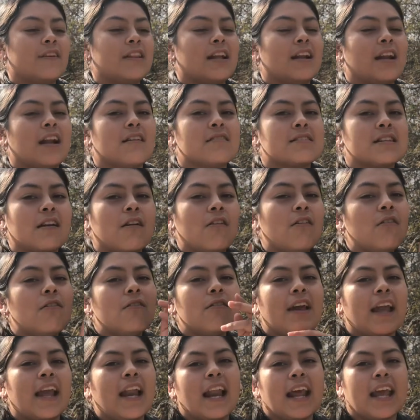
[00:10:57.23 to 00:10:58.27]
And then I was like, oh,
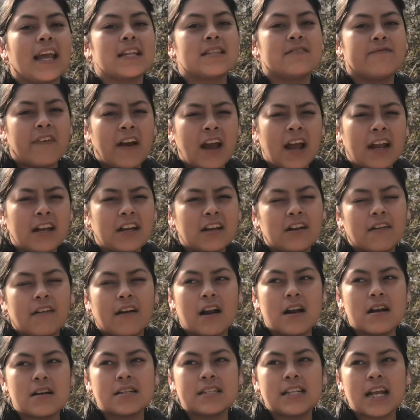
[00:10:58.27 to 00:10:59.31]
okay, like, it's fine, you know,
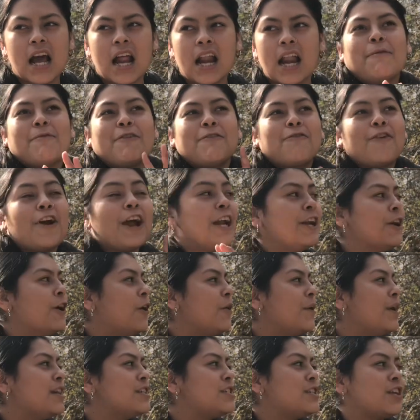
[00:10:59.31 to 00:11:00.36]
I understand. Like, before I
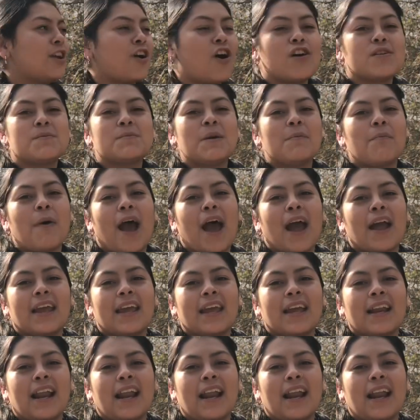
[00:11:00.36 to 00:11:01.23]
know it, she calls me back